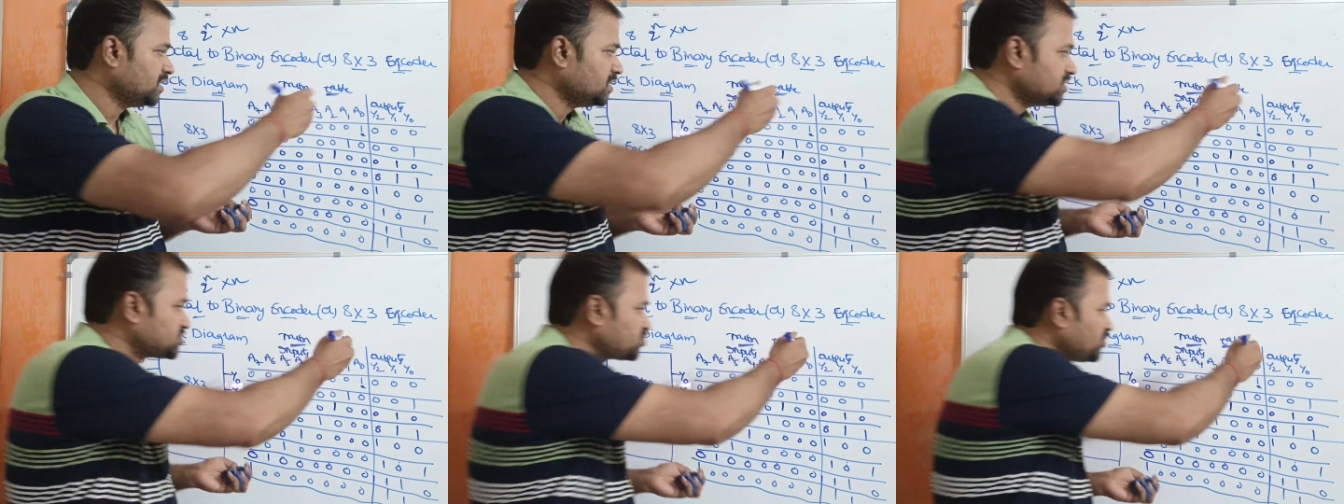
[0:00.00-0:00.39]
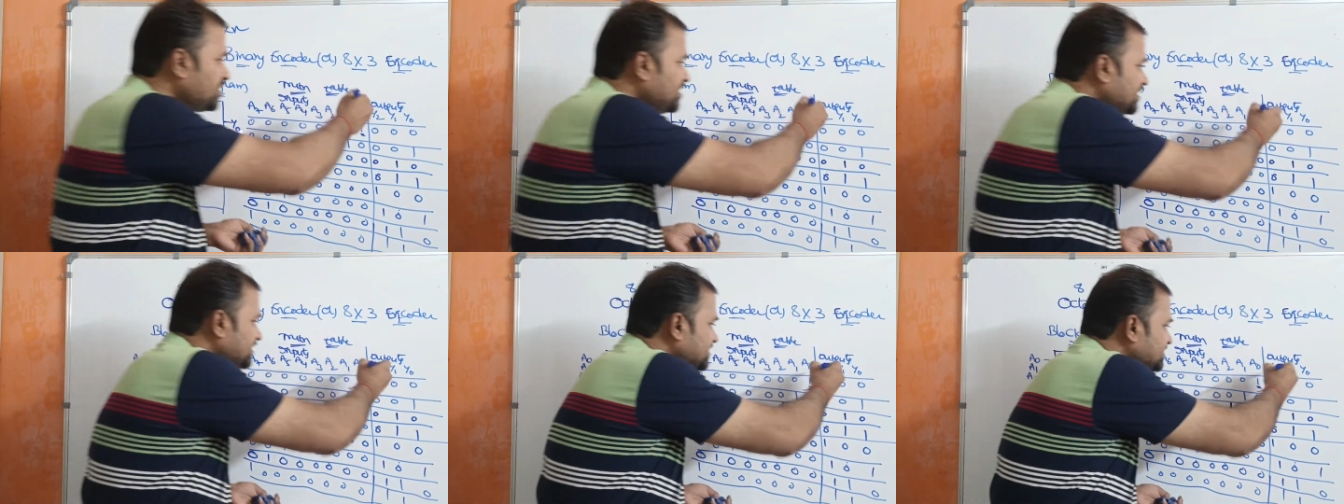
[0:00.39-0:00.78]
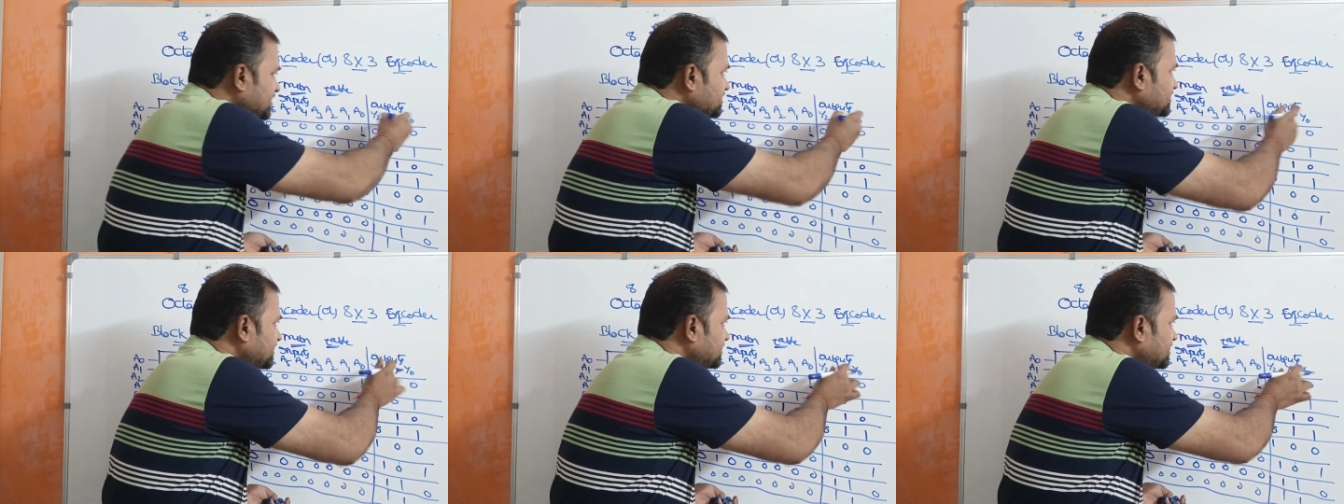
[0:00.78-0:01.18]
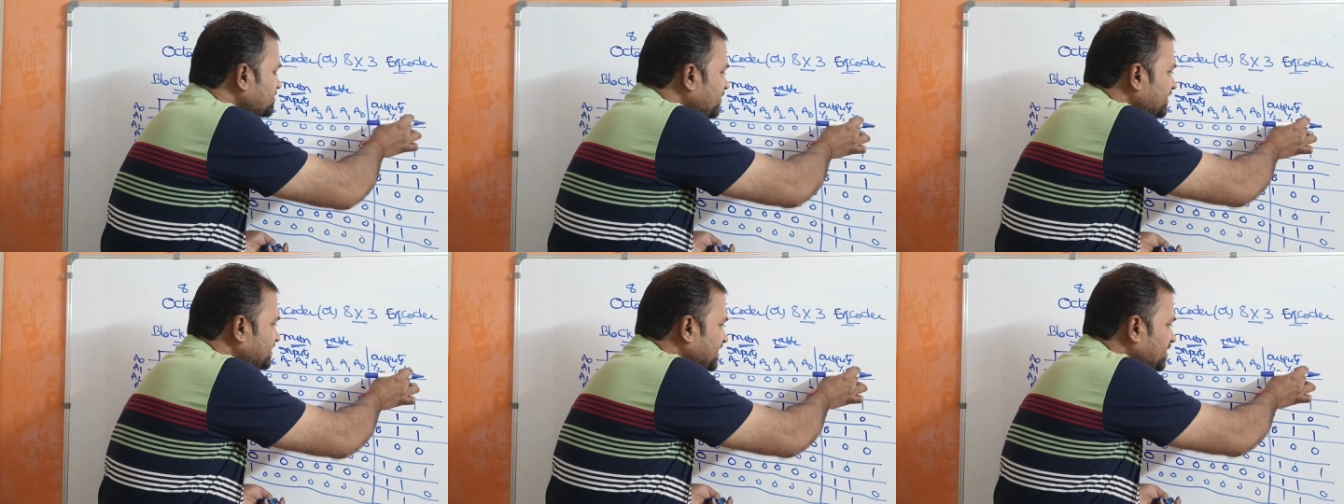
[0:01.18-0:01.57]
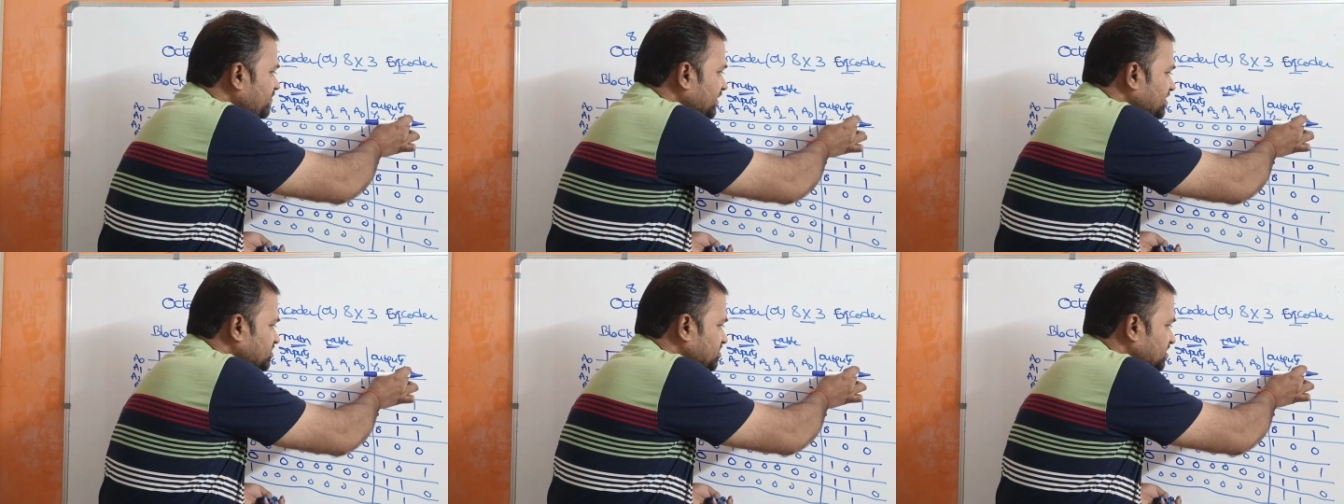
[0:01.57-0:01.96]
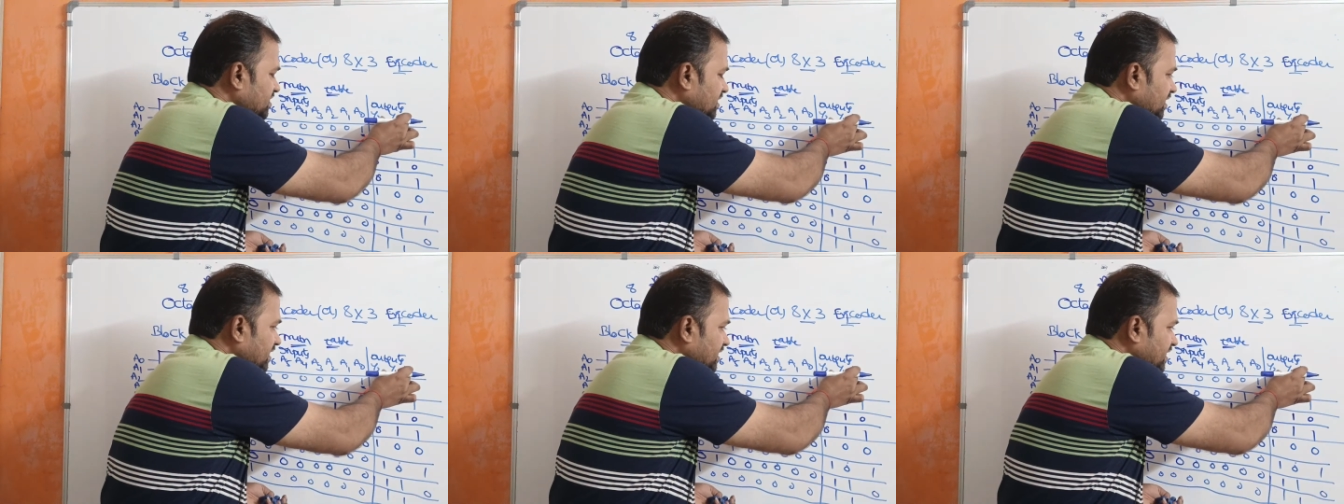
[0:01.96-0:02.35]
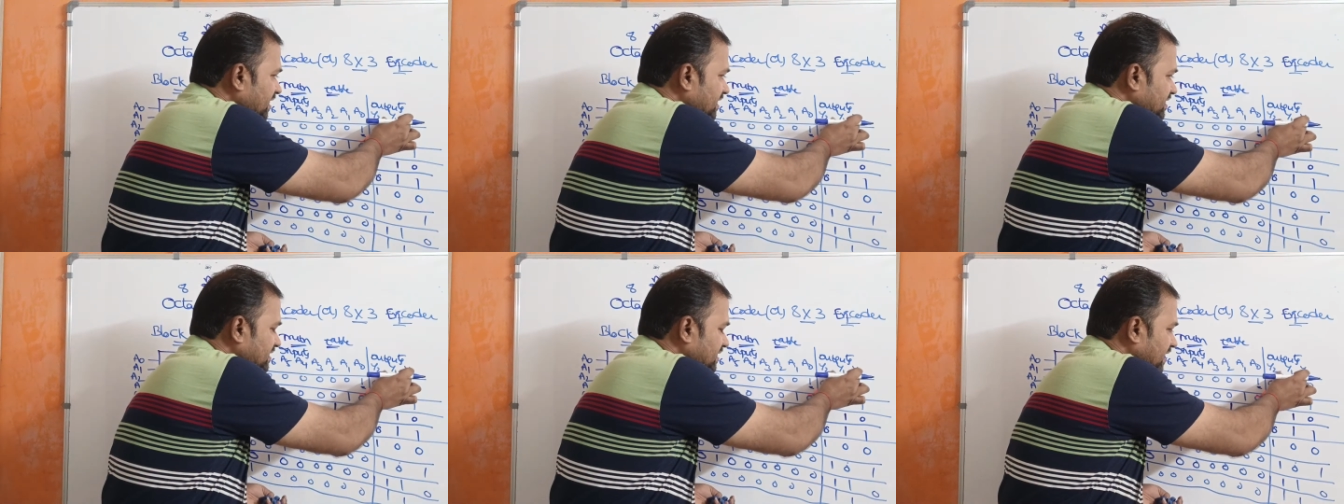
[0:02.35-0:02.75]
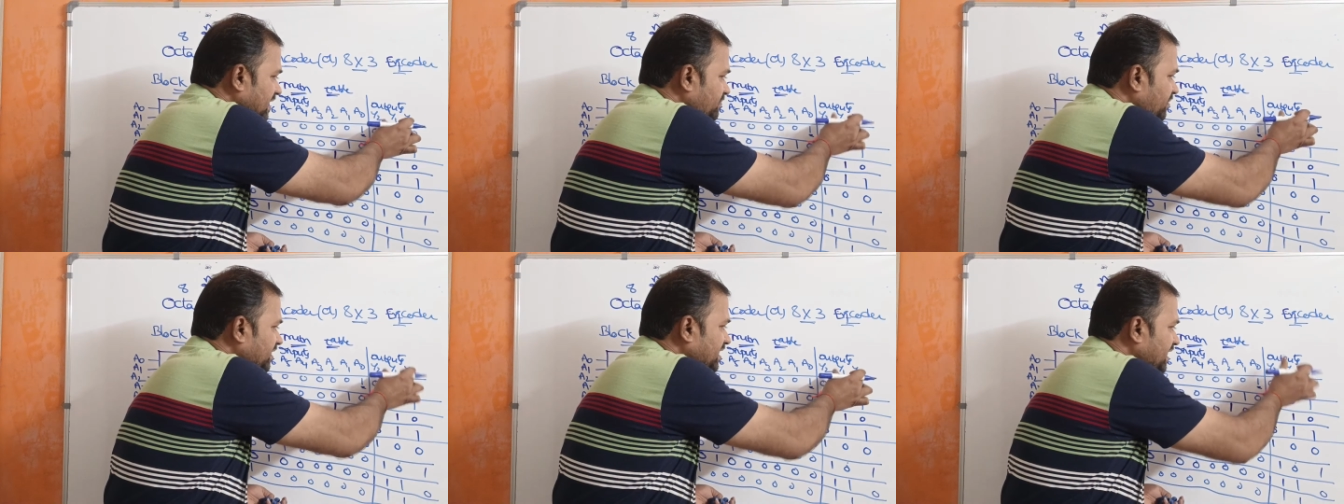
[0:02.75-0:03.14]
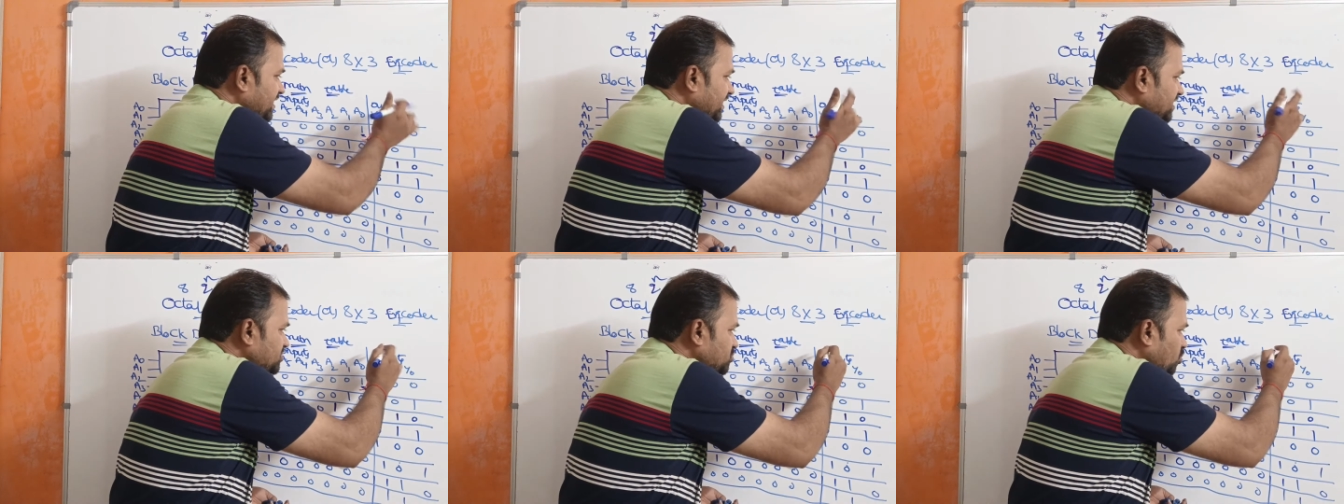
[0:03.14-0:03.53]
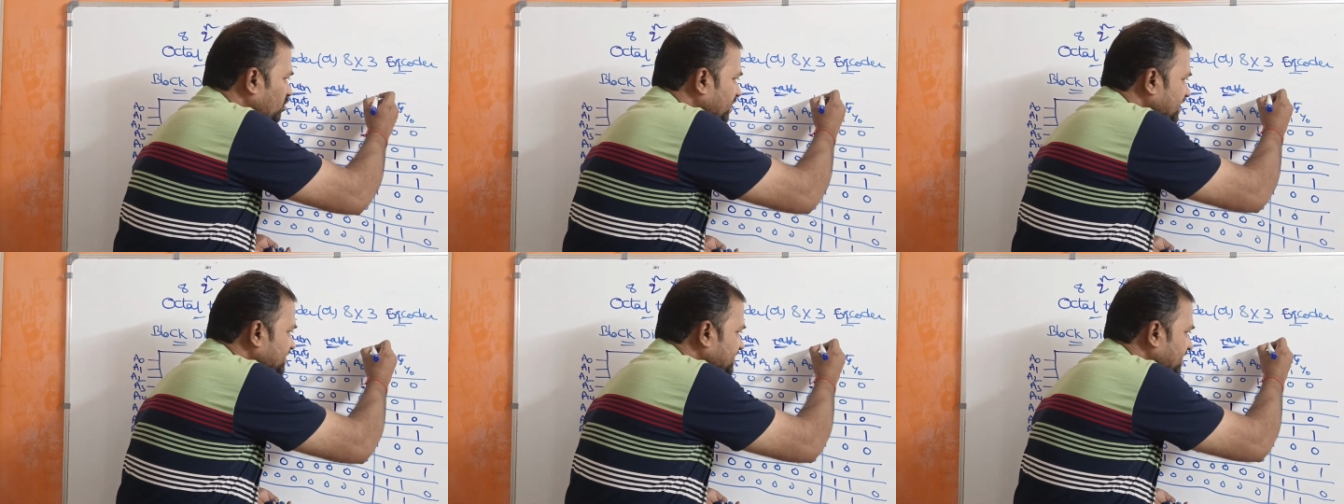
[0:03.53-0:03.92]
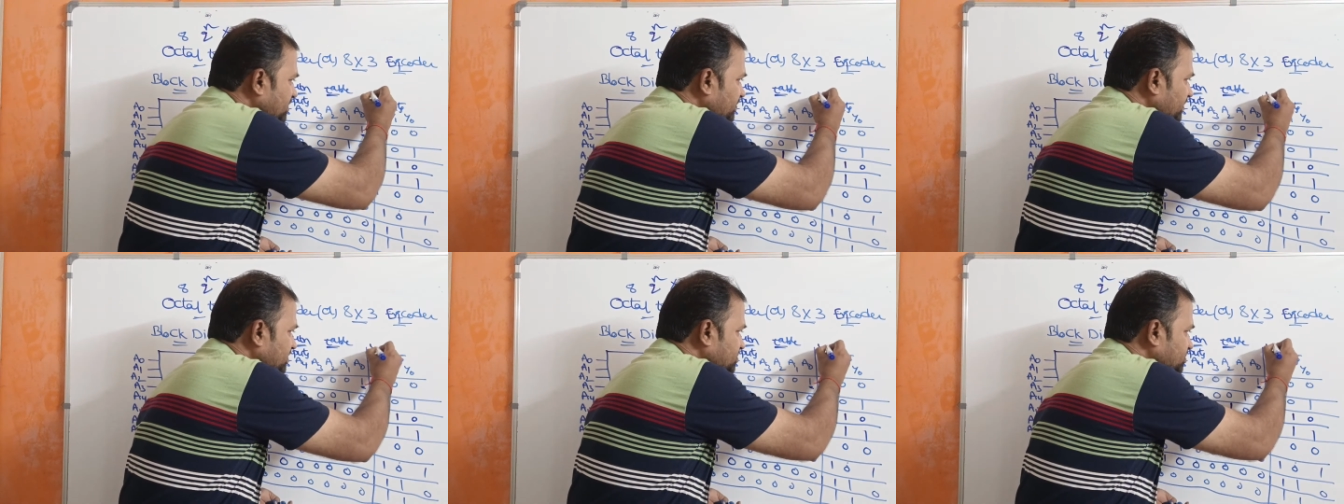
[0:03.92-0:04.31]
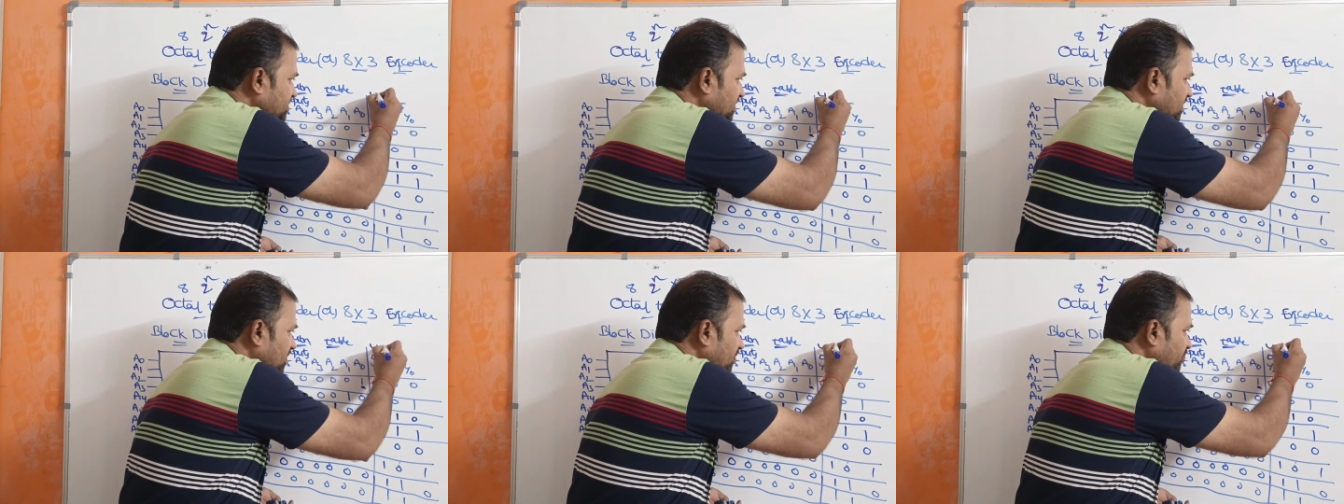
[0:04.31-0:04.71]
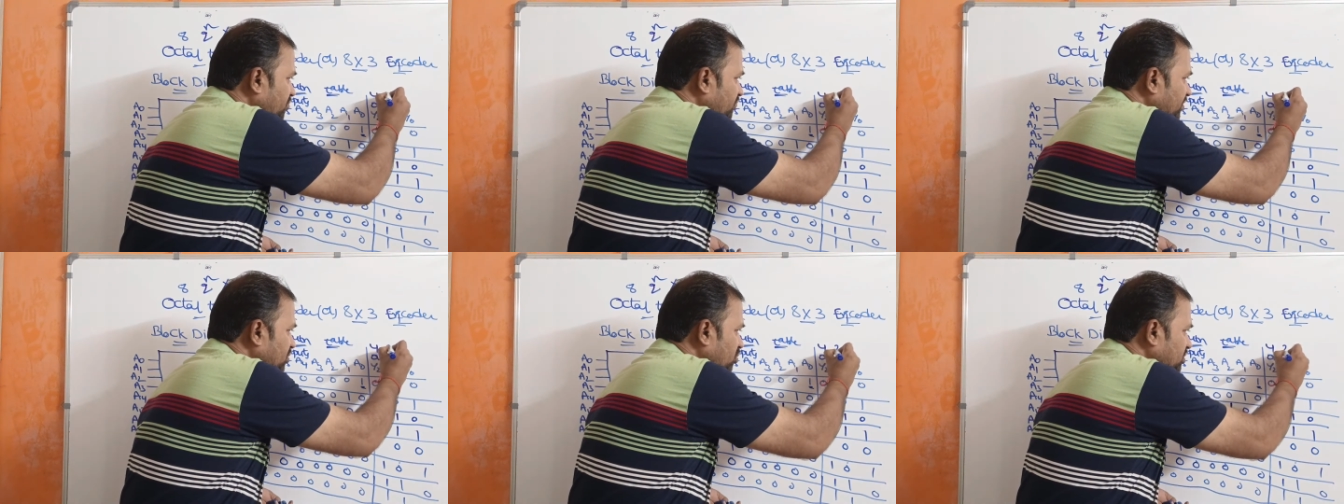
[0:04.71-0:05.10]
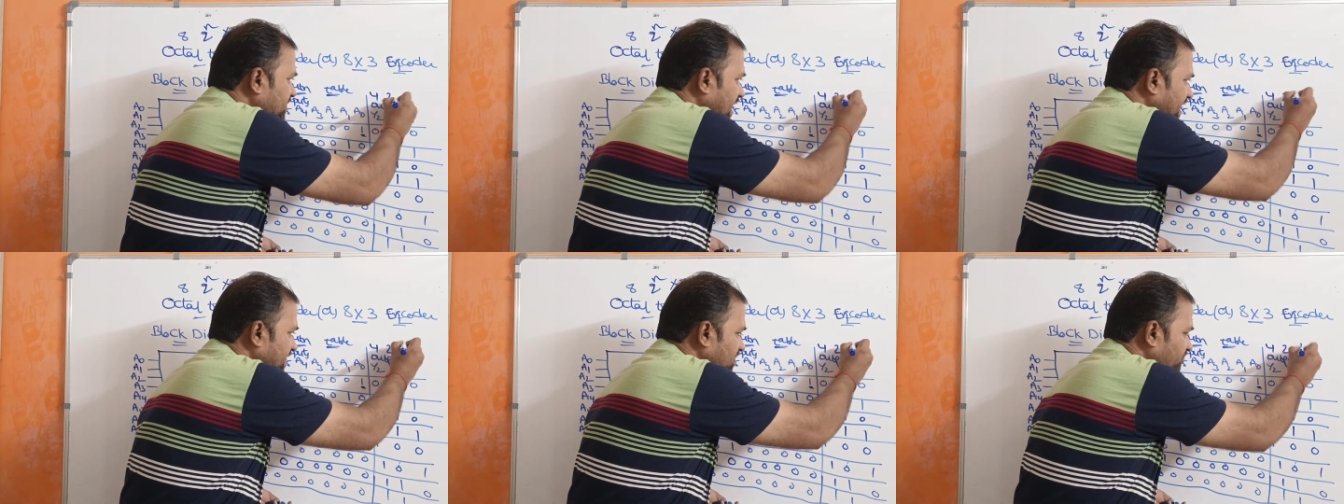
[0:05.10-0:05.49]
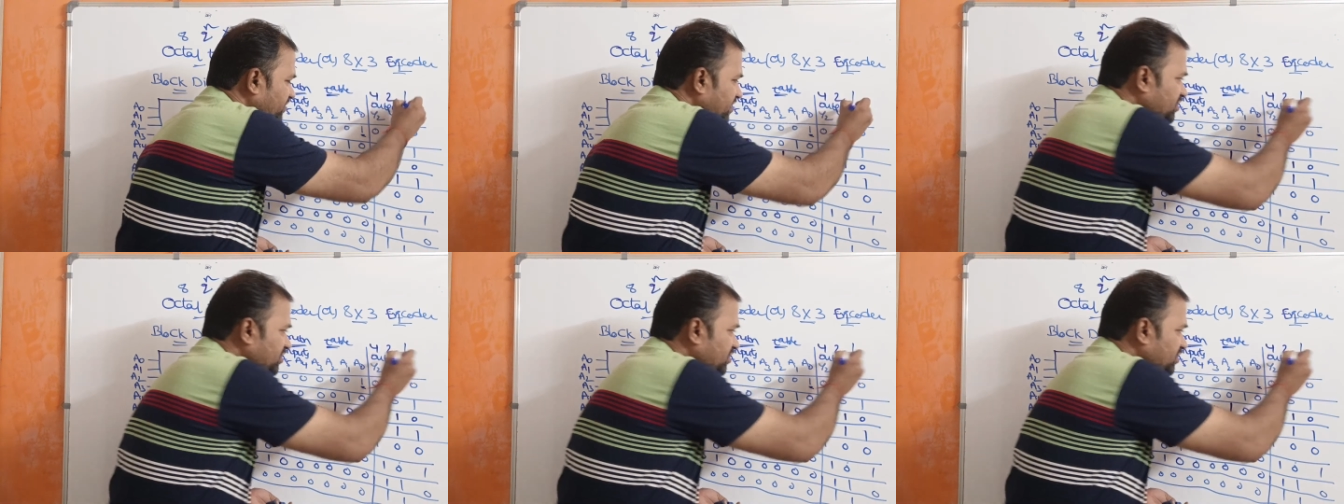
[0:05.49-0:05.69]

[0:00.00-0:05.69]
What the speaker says: So this is nothing but 3 bits. Here the number contains totally 3 bits. So we know that we